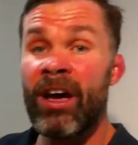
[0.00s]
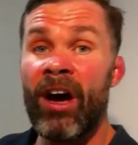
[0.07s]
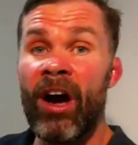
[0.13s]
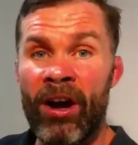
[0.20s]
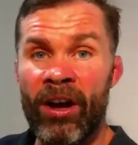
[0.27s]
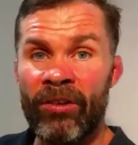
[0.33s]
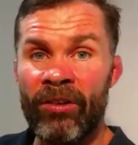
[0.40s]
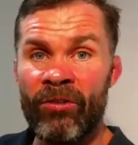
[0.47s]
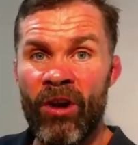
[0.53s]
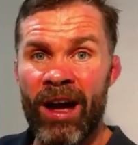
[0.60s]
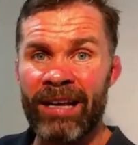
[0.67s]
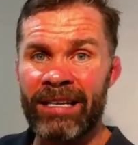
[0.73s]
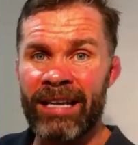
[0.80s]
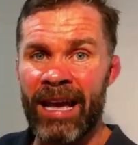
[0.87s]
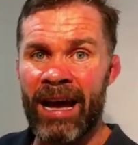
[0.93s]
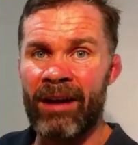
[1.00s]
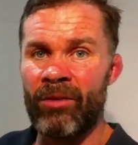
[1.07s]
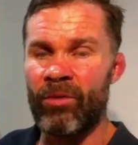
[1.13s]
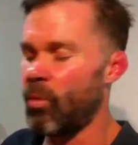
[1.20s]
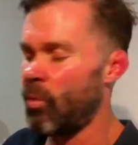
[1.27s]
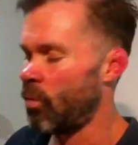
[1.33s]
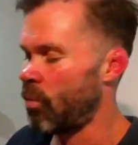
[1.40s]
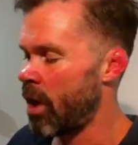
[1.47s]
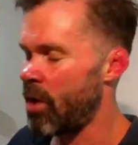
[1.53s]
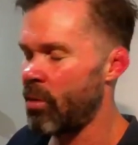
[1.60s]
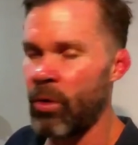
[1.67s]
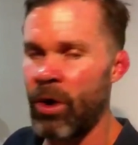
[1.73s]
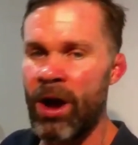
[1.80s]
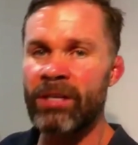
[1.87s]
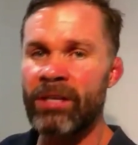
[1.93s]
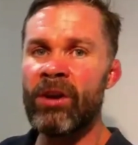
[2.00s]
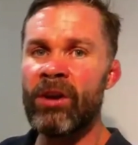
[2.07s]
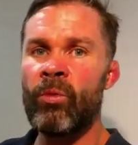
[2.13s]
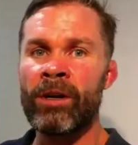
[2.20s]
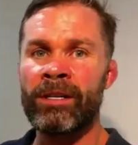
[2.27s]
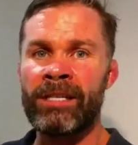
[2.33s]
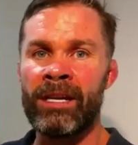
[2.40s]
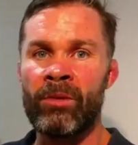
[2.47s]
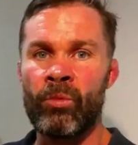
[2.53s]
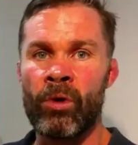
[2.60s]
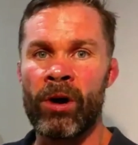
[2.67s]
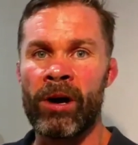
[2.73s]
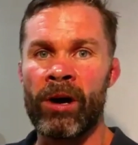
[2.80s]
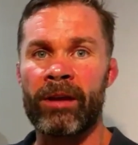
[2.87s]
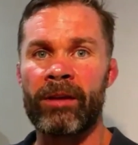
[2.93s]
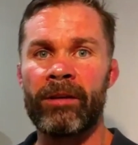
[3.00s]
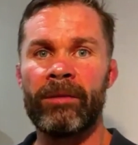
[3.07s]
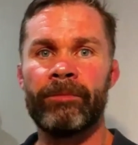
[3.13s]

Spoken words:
I can write down what worked, what didn't work.